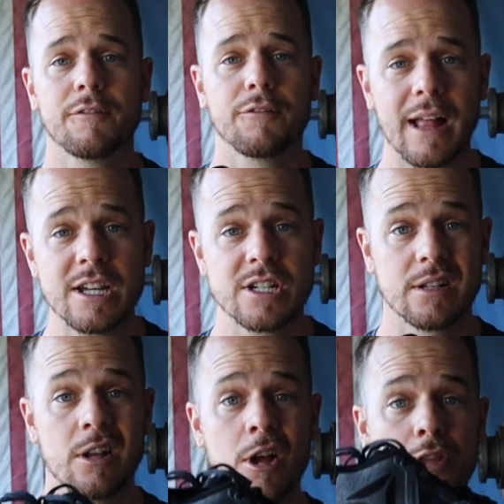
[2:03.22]
of
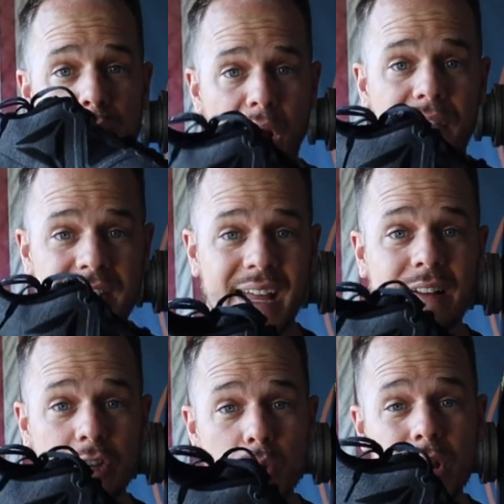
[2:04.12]
flexion throughout the day
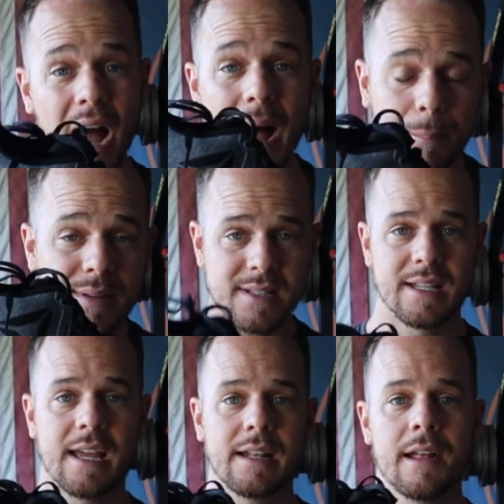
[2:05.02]
to
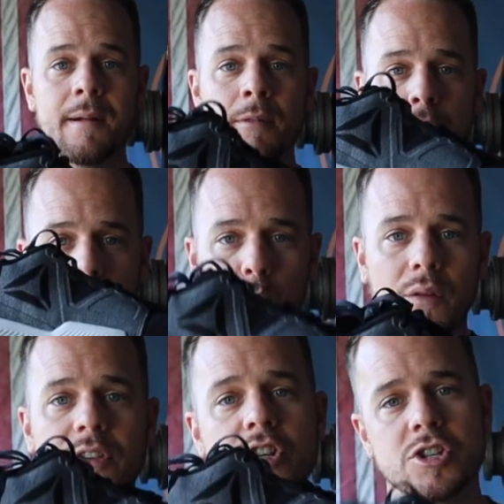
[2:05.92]
compensate for
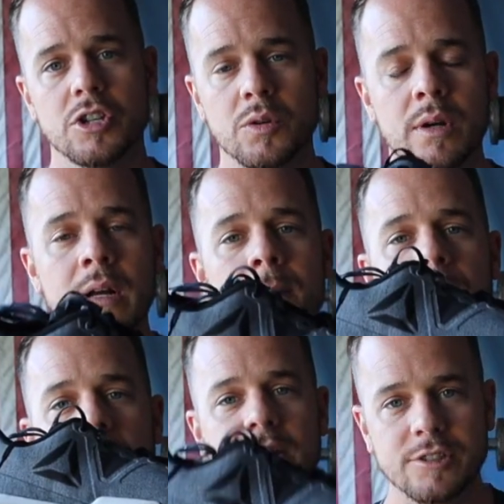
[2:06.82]
what the shoe is